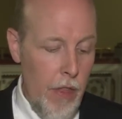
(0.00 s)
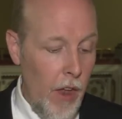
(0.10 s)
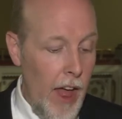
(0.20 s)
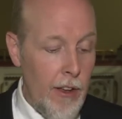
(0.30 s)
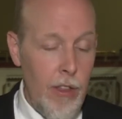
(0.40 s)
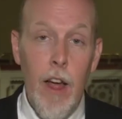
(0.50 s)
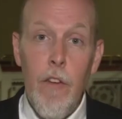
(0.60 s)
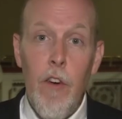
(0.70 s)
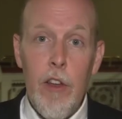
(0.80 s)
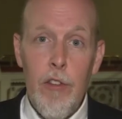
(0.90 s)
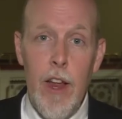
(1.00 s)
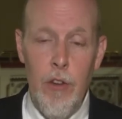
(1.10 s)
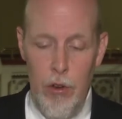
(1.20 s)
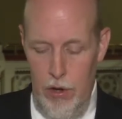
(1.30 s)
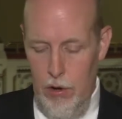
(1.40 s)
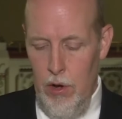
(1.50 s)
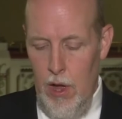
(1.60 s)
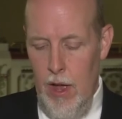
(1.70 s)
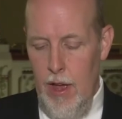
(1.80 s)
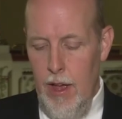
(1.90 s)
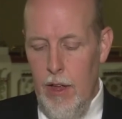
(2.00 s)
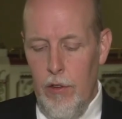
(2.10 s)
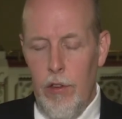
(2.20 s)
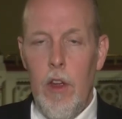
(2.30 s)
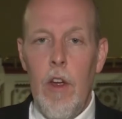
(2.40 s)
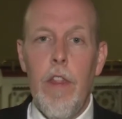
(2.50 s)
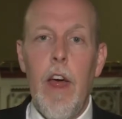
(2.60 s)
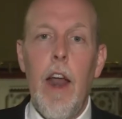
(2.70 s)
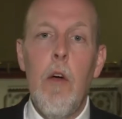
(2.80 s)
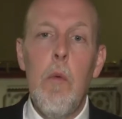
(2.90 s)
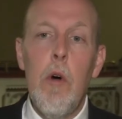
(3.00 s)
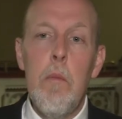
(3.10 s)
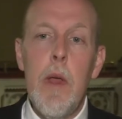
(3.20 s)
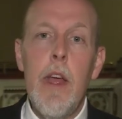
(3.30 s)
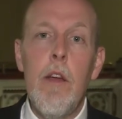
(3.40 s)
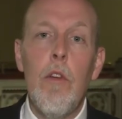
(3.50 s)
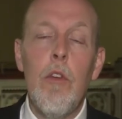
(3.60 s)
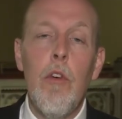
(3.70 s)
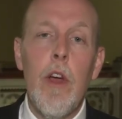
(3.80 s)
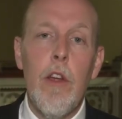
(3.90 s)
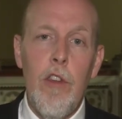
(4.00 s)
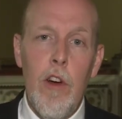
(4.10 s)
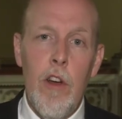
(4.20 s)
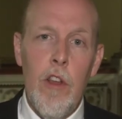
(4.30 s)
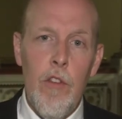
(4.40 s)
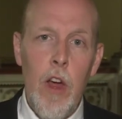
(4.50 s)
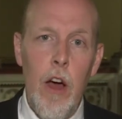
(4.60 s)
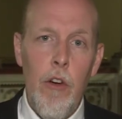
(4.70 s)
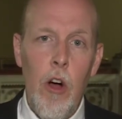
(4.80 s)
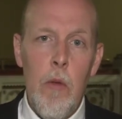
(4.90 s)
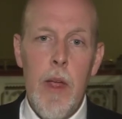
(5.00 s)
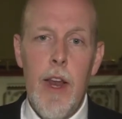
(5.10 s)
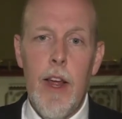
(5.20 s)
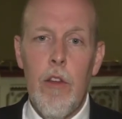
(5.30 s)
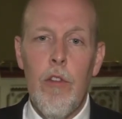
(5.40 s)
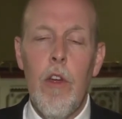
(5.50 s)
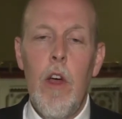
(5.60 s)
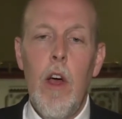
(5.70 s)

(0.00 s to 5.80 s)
The last thing I want to say to you is that I will be doing a series of town hall meetings